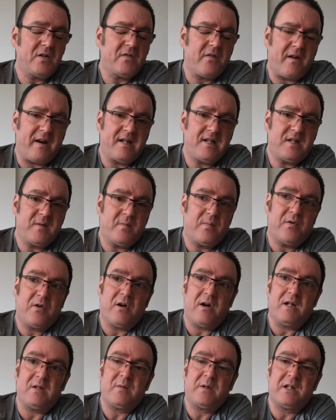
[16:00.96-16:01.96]
very
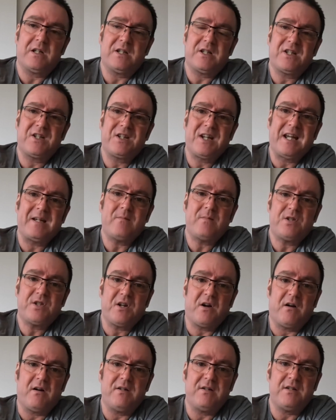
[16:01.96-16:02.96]
surprised because it's the same
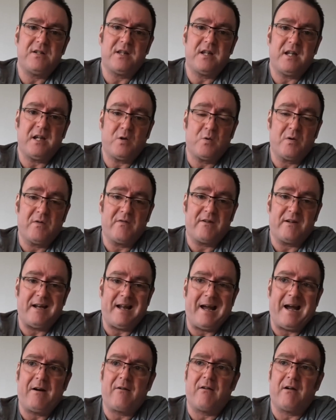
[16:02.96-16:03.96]
size as the equivalent
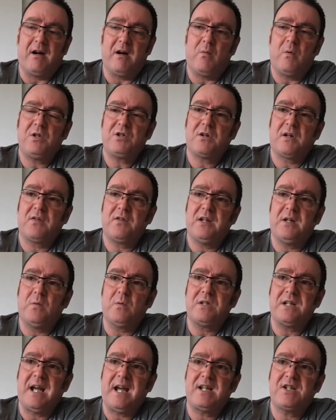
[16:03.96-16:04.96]
Arai, which I think
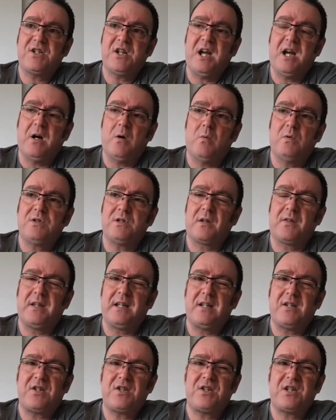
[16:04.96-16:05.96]
was XL, which I think
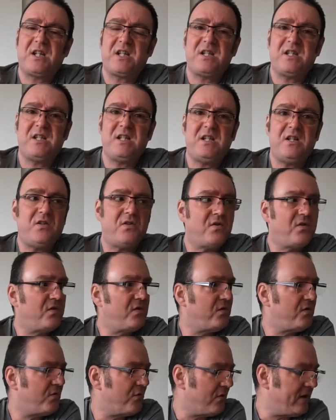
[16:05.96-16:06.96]
is
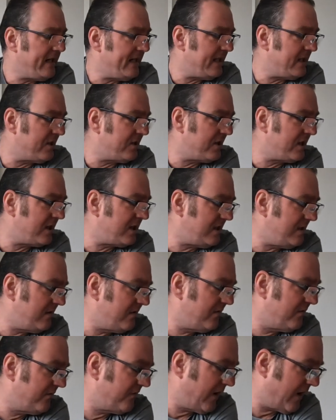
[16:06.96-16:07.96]
63 to
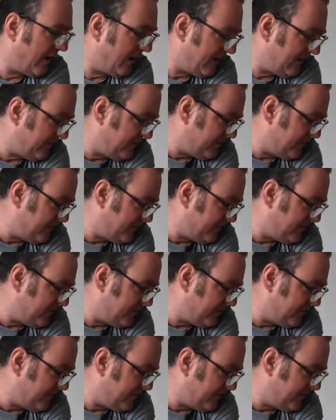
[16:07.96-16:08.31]
65